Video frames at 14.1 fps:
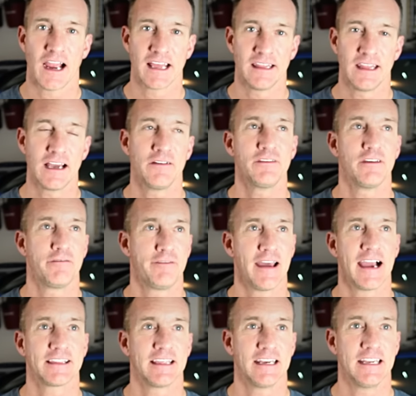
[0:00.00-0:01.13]
I love the
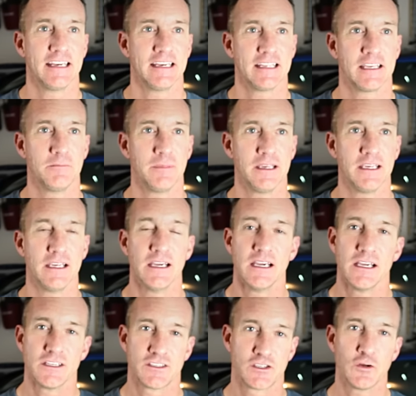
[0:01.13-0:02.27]
fact that it can be
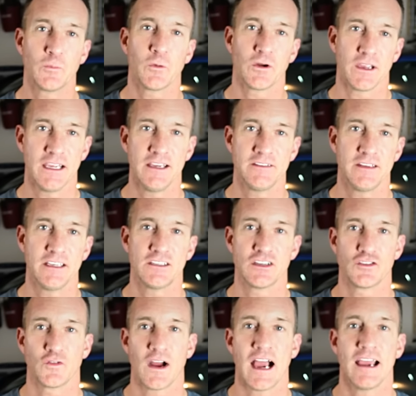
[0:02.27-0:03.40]
super easy to
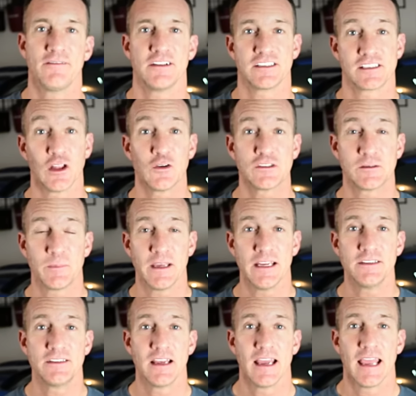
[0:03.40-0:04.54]
drive at slow
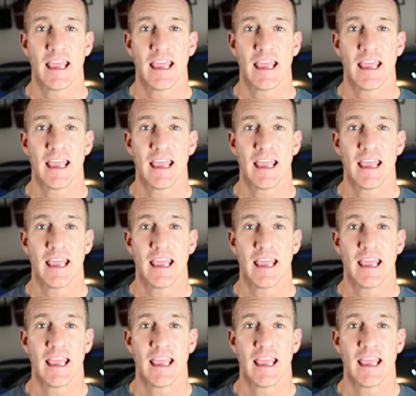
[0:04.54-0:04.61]
speeds